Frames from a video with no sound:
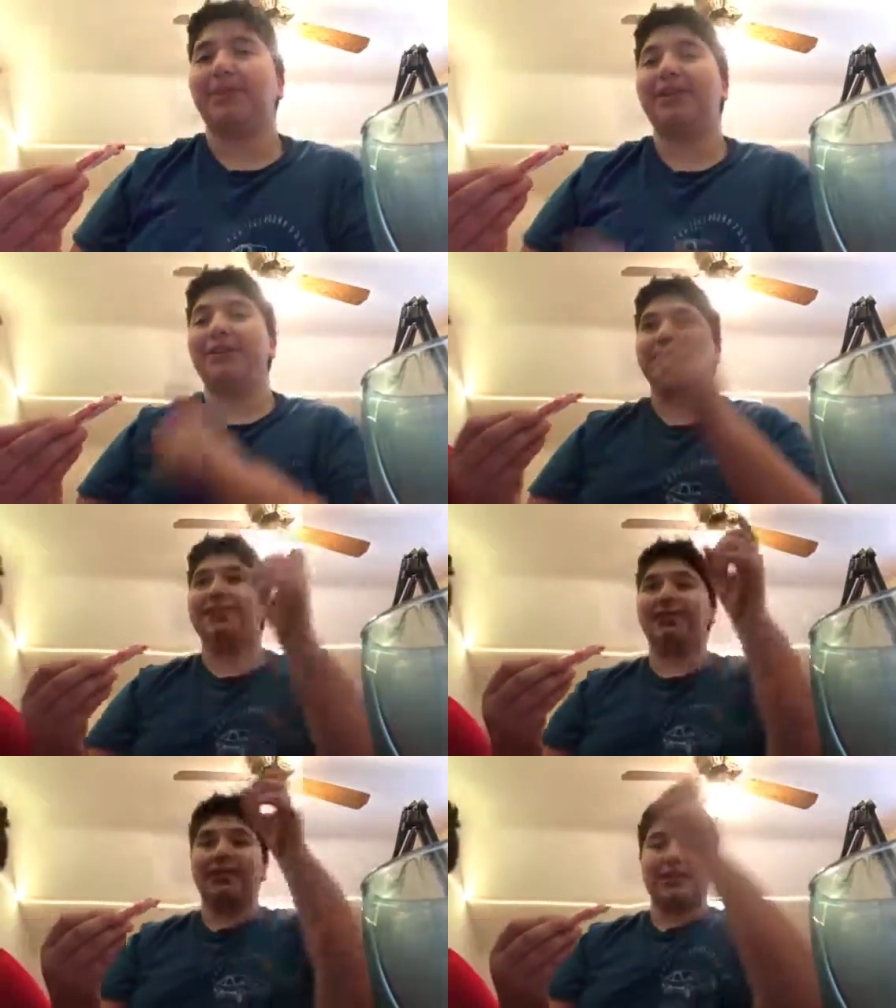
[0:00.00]
And you
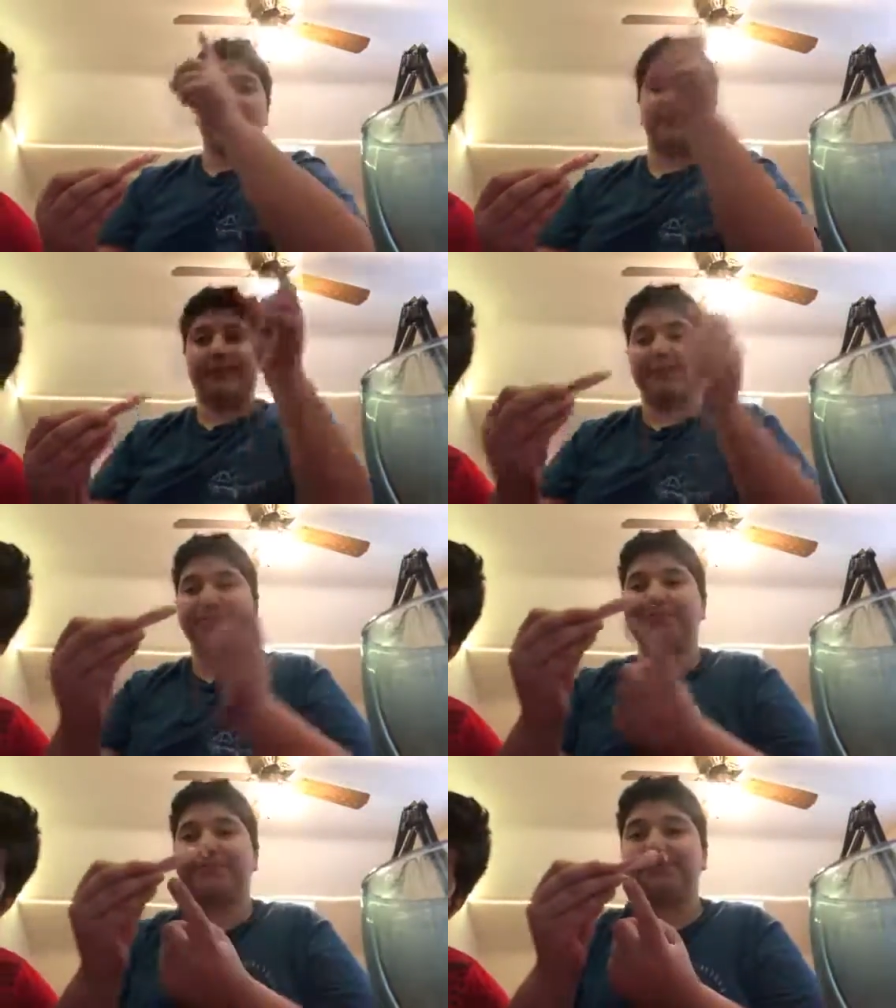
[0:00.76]
see all that smoke, that's
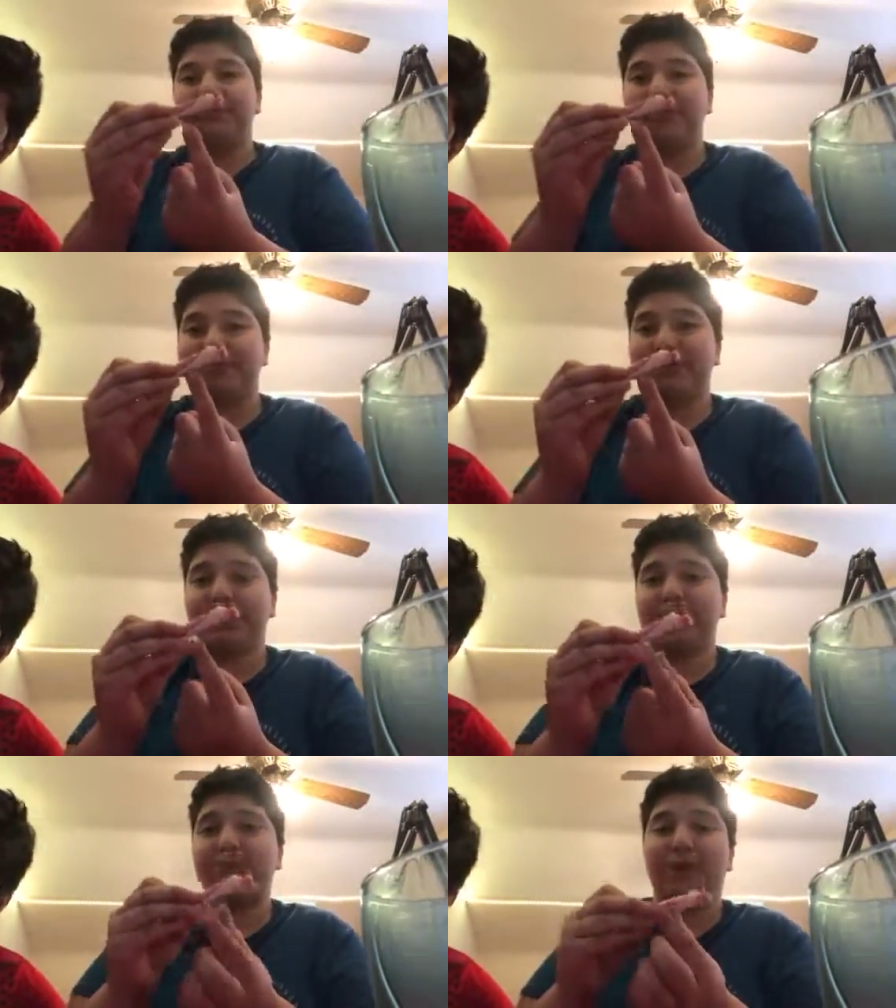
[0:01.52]
from
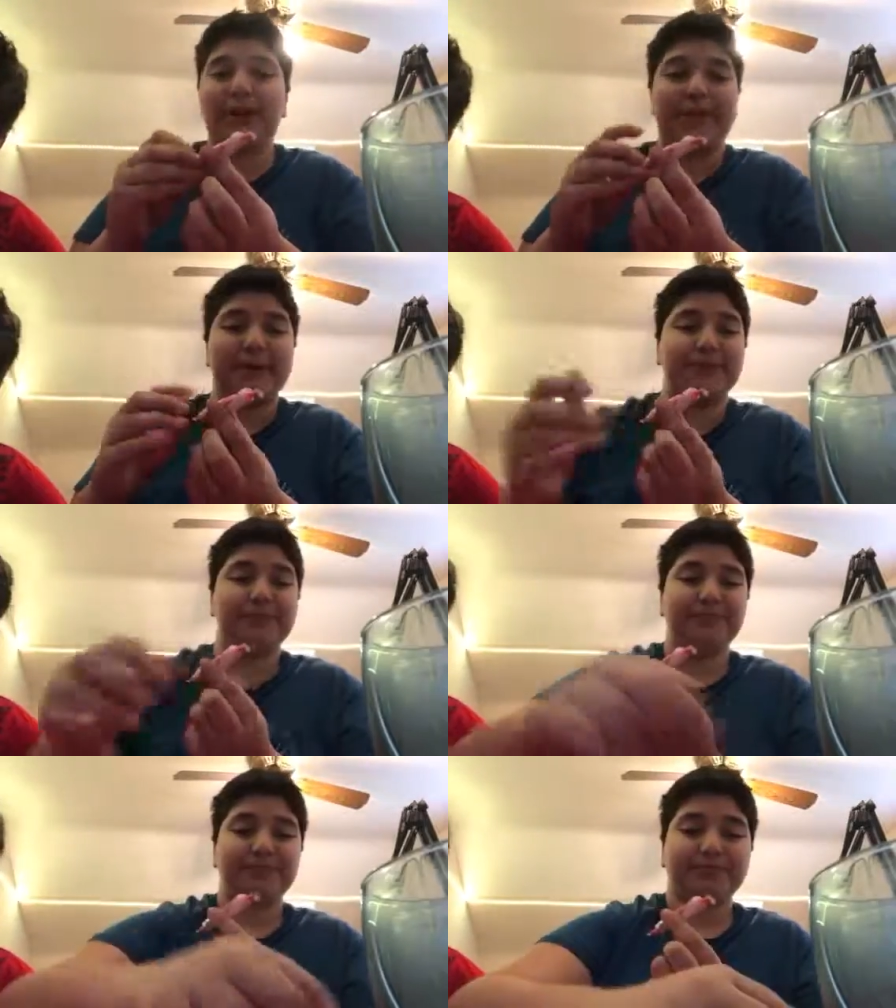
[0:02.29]
the Smartie powder.